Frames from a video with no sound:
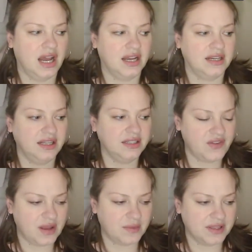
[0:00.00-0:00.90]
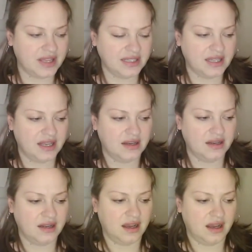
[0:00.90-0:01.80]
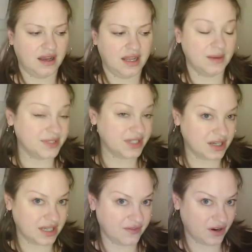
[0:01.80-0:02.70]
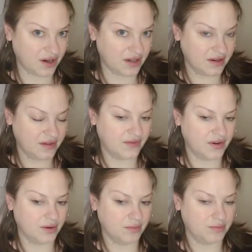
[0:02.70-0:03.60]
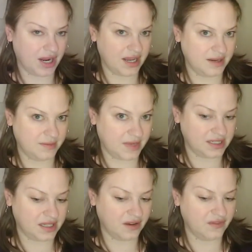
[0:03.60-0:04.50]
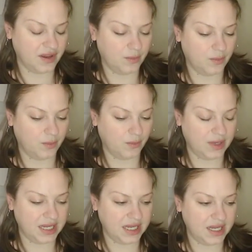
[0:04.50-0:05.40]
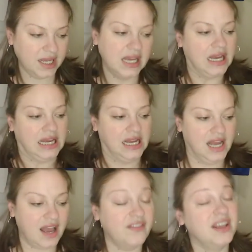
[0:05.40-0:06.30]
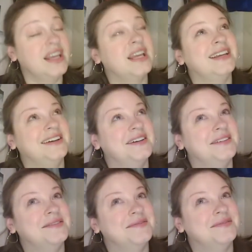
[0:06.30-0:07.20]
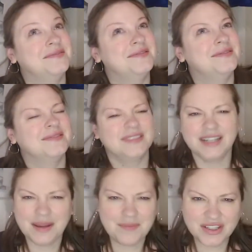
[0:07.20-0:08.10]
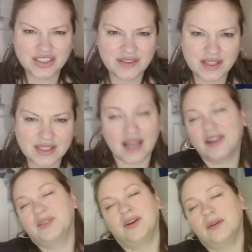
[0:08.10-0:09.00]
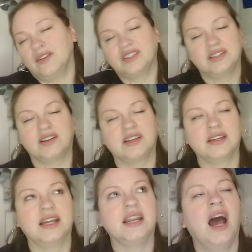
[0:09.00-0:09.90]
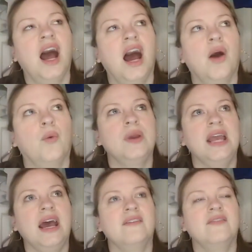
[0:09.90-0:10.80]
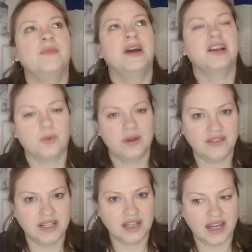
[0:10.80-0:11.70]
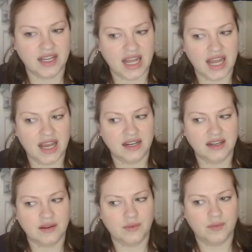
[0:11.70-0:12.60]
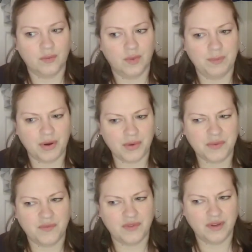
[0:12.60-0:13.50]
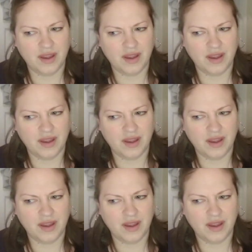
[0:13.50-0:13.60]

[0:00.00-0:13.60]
and his family, they sent, Amazon gift card for Brad and myself. And we have did I mention this? I don't know. I'll just tell you again. We have a microwave that died, and we both